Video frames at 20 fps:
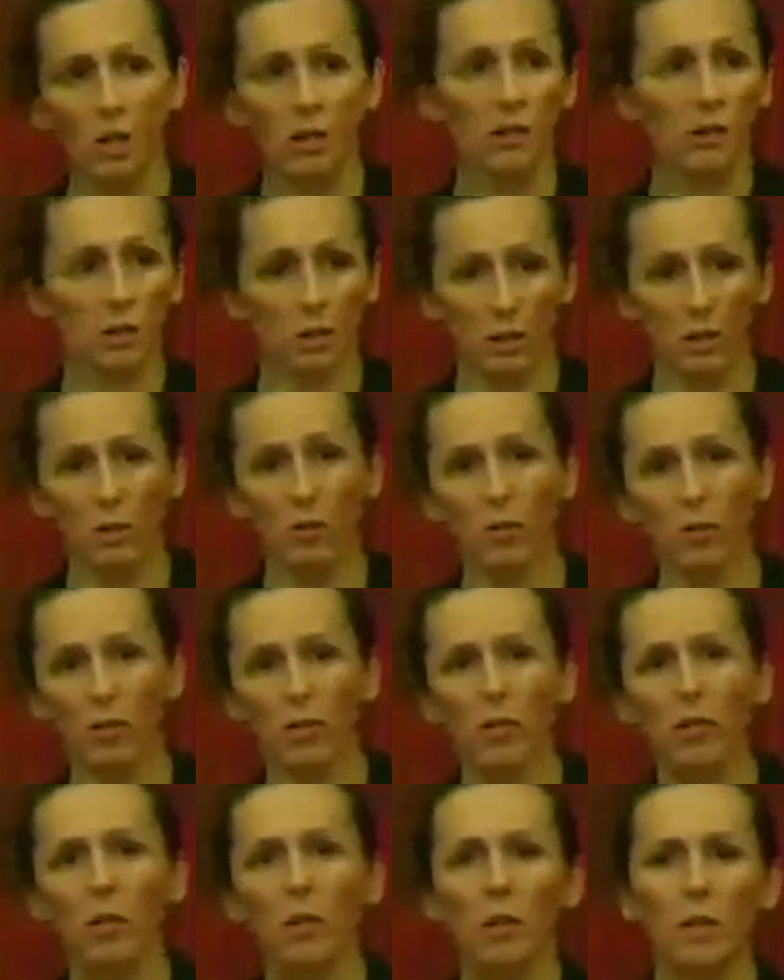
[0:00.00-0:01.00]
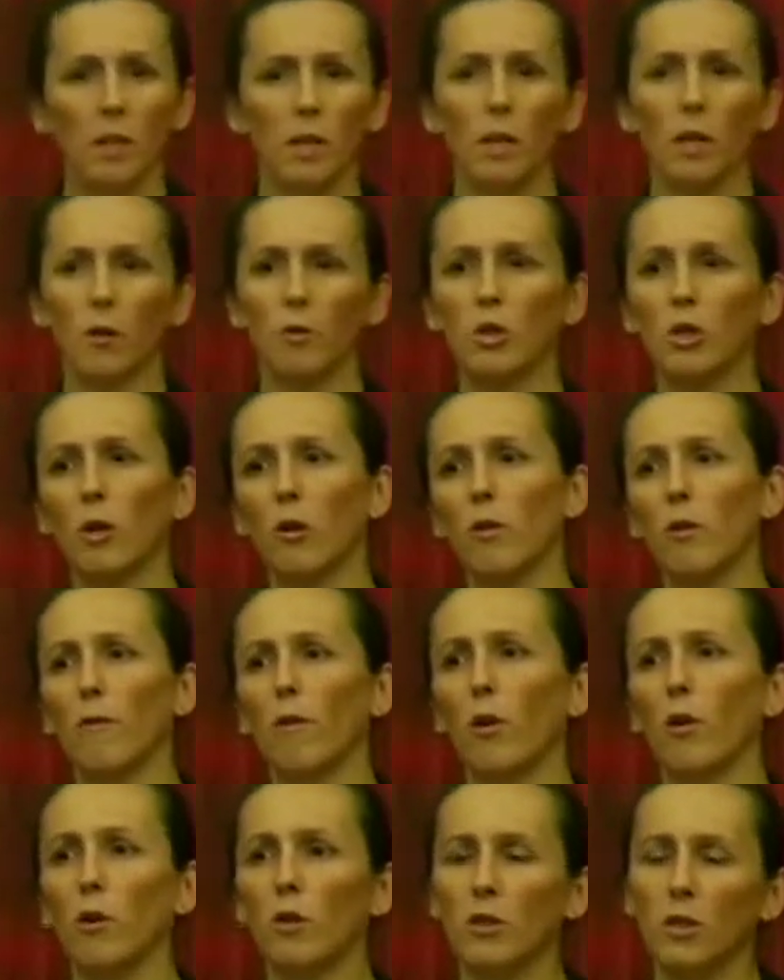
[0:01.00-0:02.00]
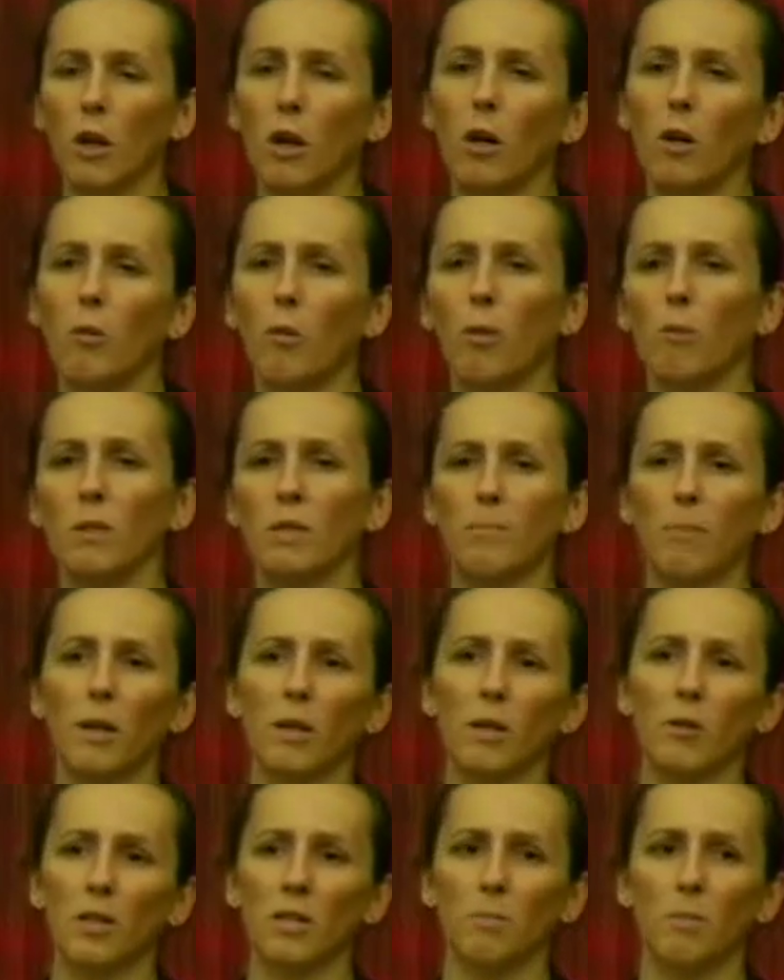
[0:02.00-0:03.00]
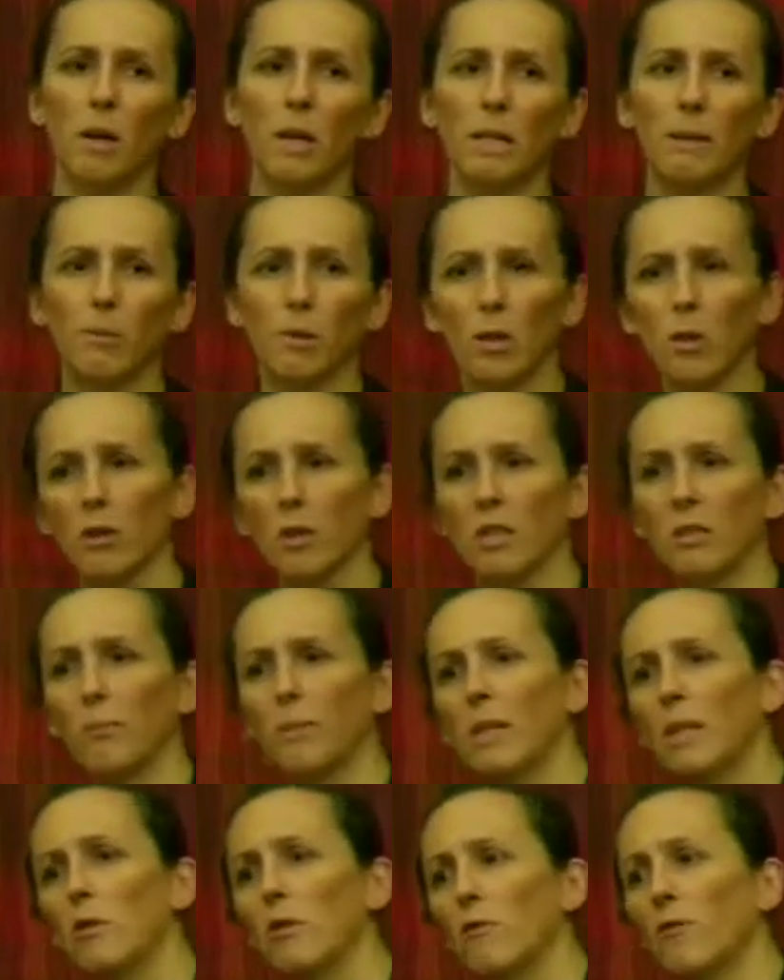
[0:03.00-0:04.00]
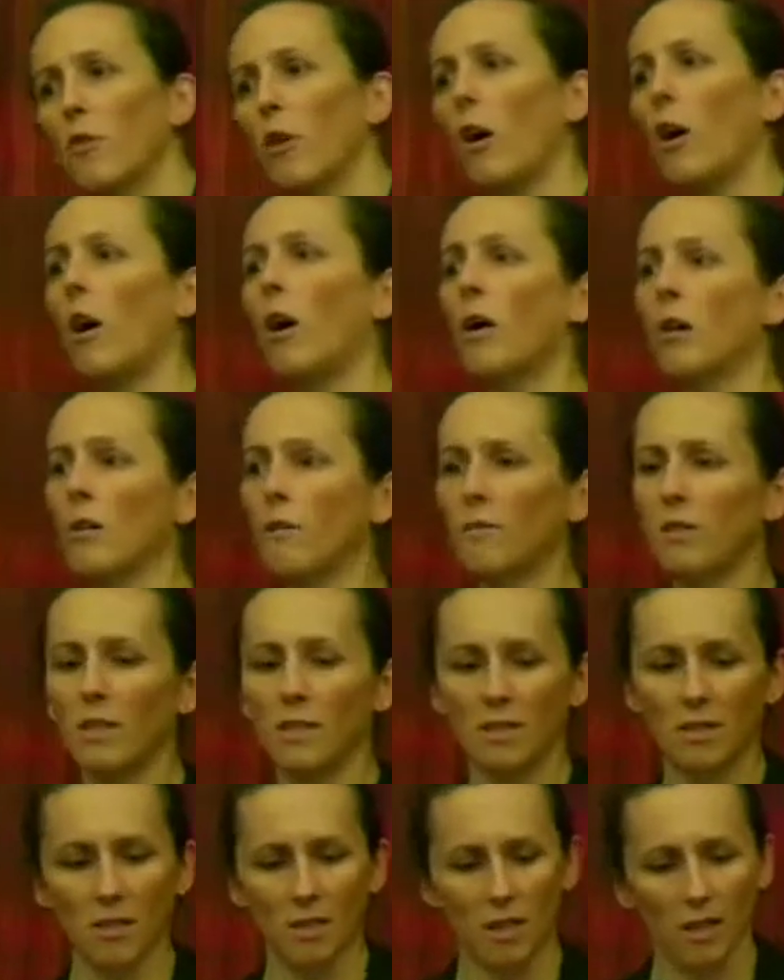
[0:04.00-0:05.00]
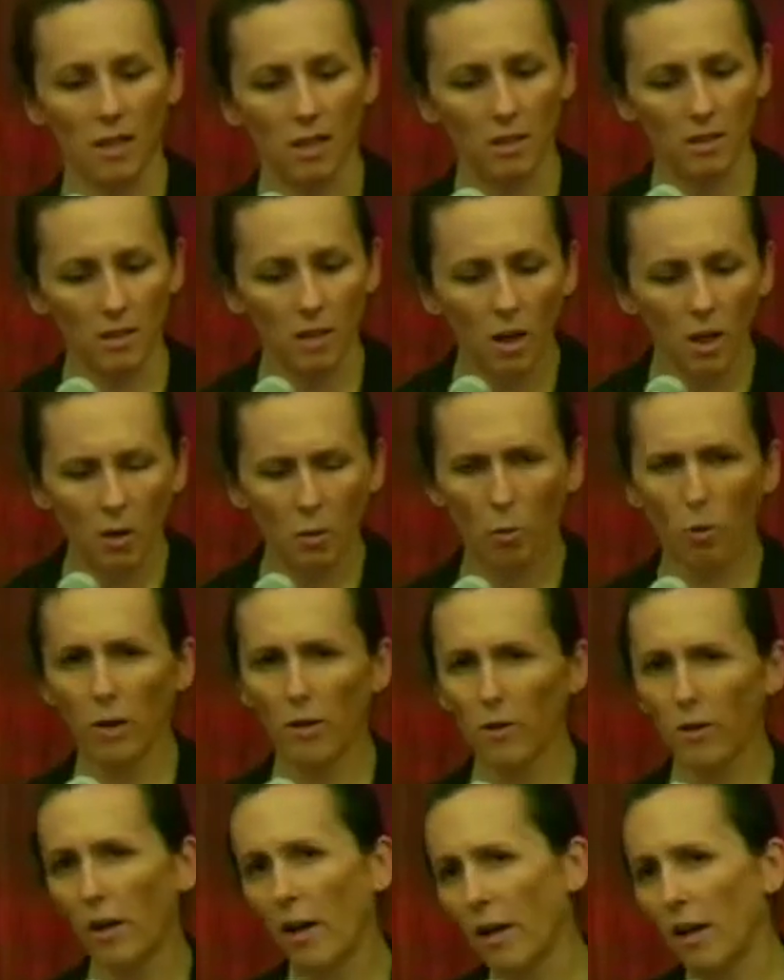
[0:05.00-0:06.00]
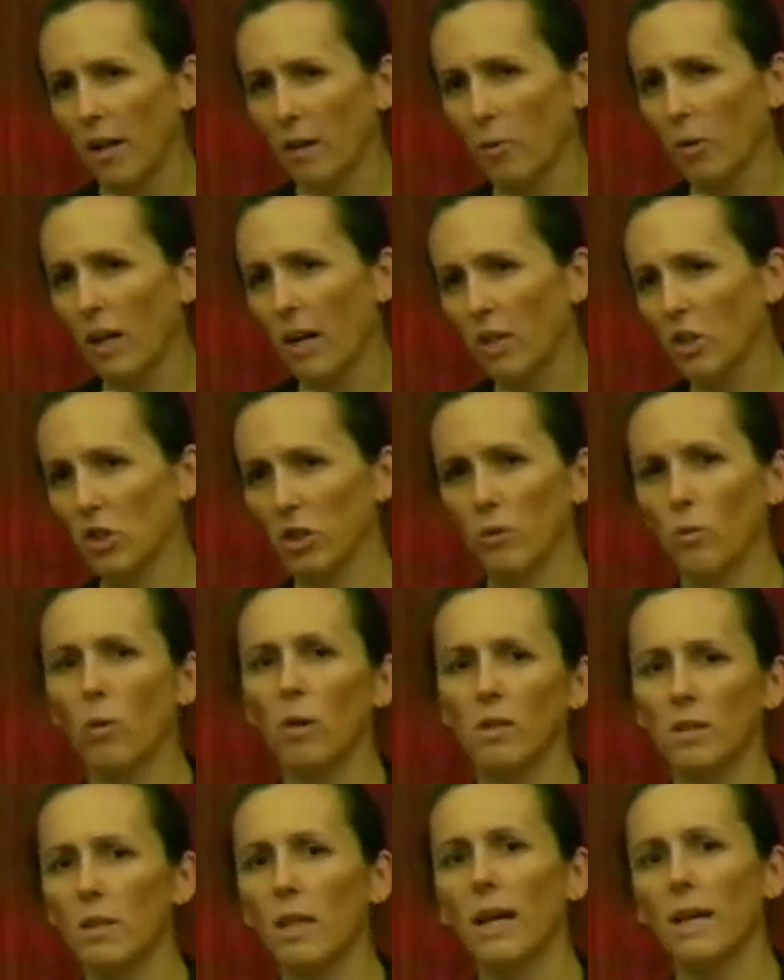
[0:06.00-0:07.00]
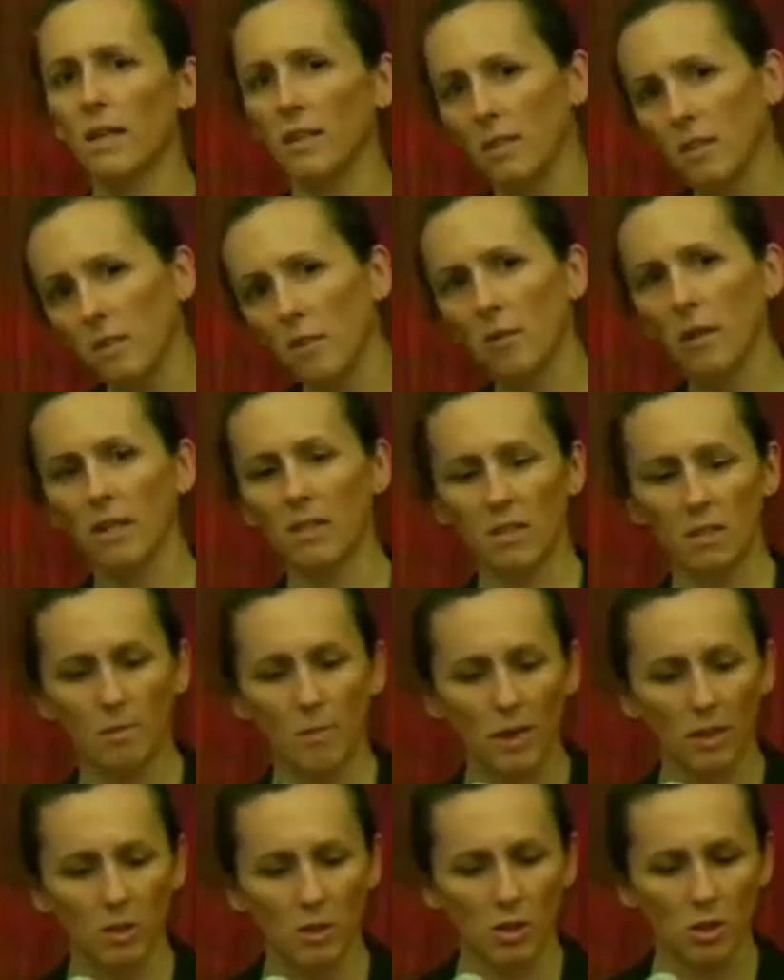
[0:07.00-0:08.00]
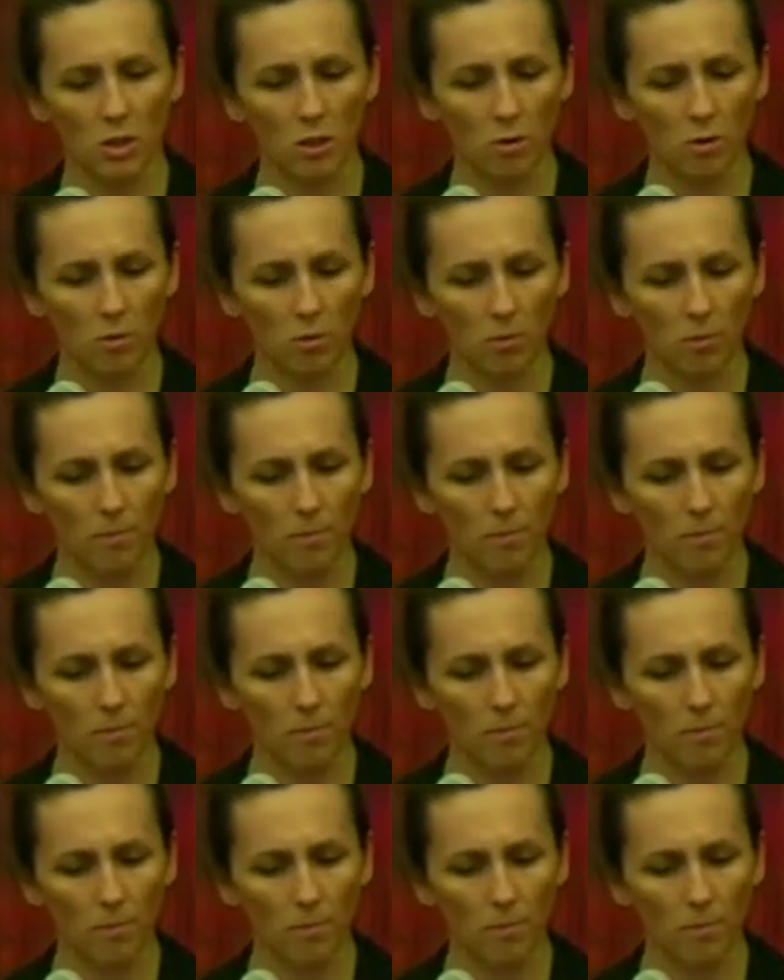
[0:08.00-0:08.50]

to literally, you know, show the voters, oh, well, we spent all this money, but look, it's being used for all of these things. Whether or not anyone actually wants that, it still gets the message through.